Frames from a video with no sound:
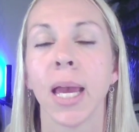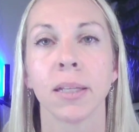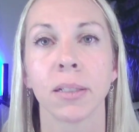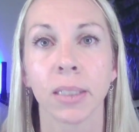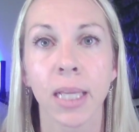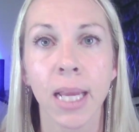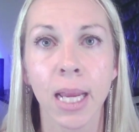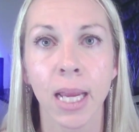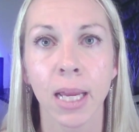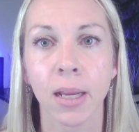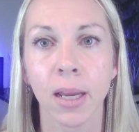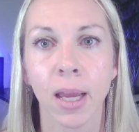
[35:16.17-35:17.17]
and
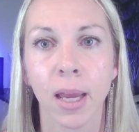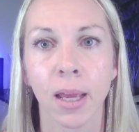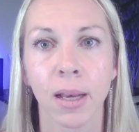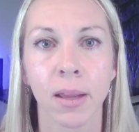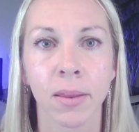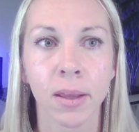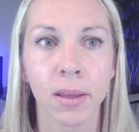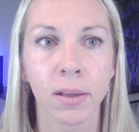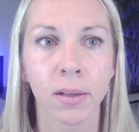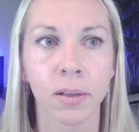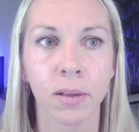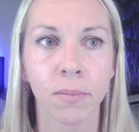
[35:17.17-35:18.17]
delayed. And
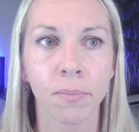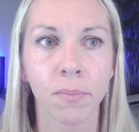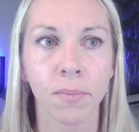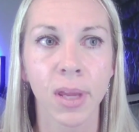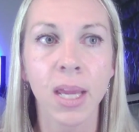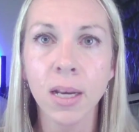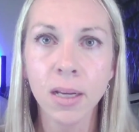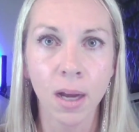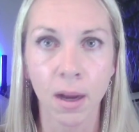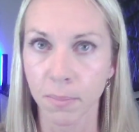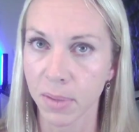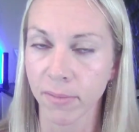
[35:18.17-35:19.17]
the
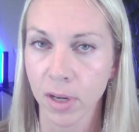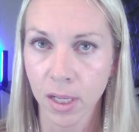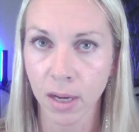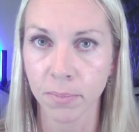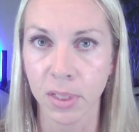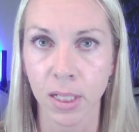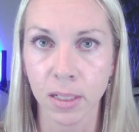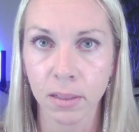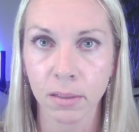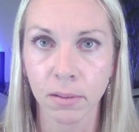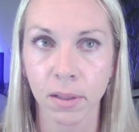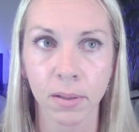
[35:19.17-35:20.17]
income never comes in.
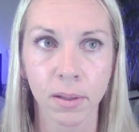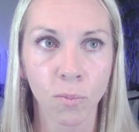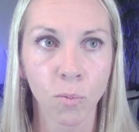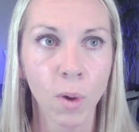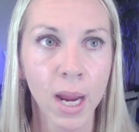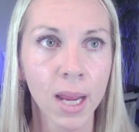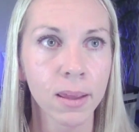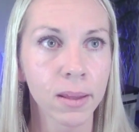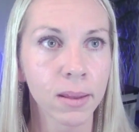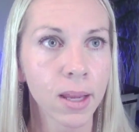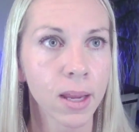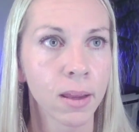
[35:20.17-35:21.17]
The way
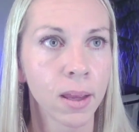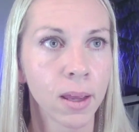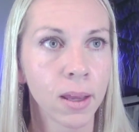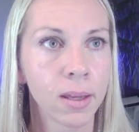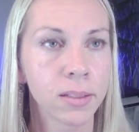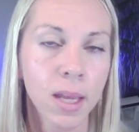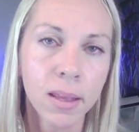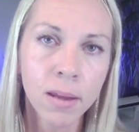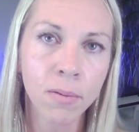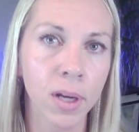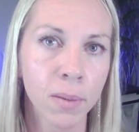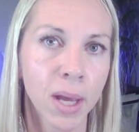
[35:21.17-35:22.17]
that they said
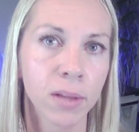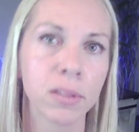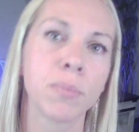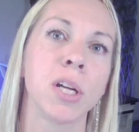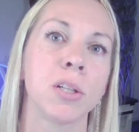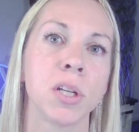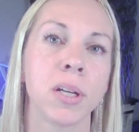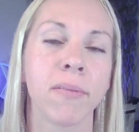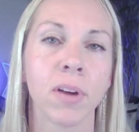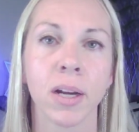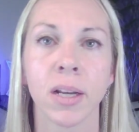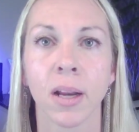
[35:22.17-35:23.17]
they were going to balance the budget
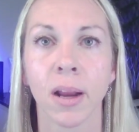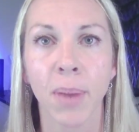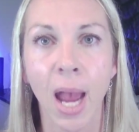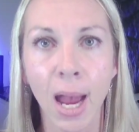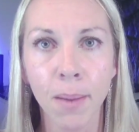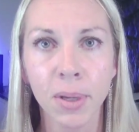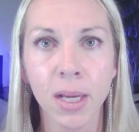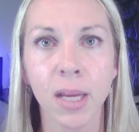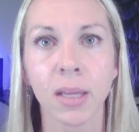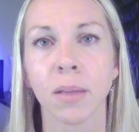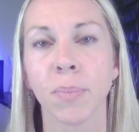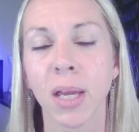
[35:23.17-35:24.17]
never ended up
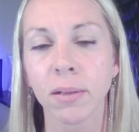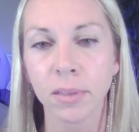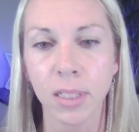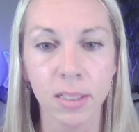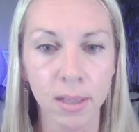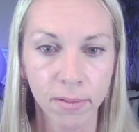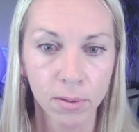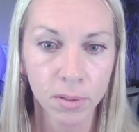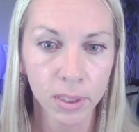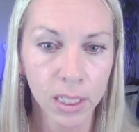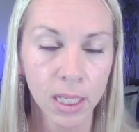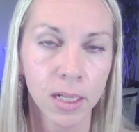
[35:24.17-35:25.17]
happening. And the penalties never
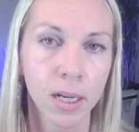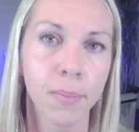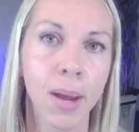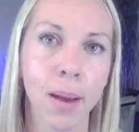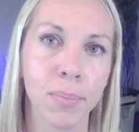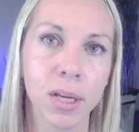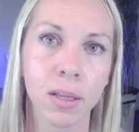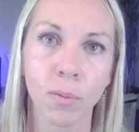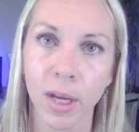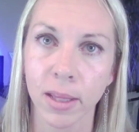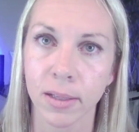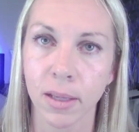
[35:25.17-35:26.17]
really ended up happening the
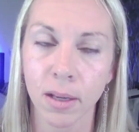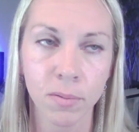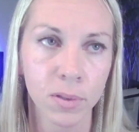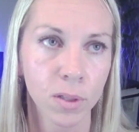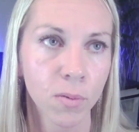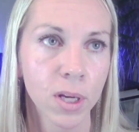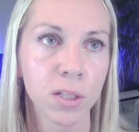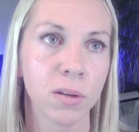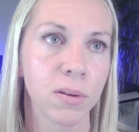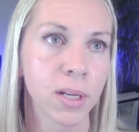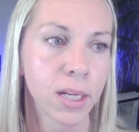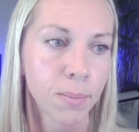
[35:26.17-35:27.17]
way they said it was going
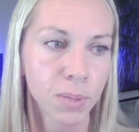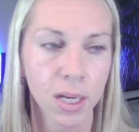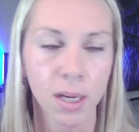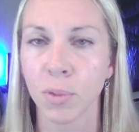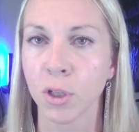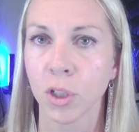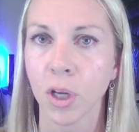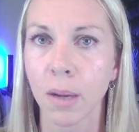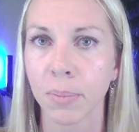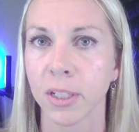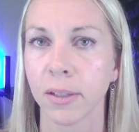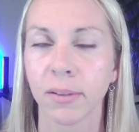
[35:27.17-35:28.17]
to. And it kept getting pushed
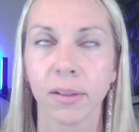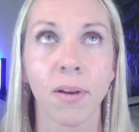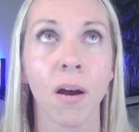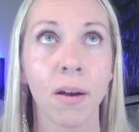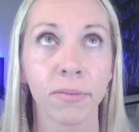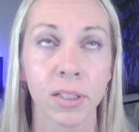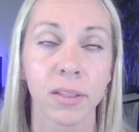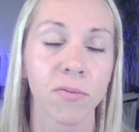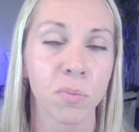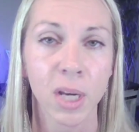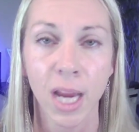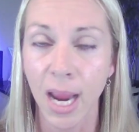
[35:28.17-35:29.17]
off because
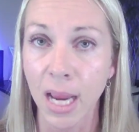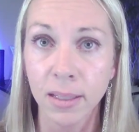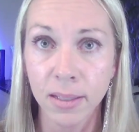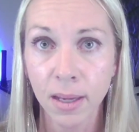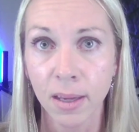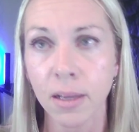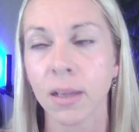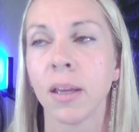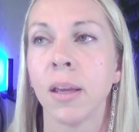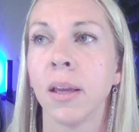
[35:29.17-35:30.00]
everybody hates it.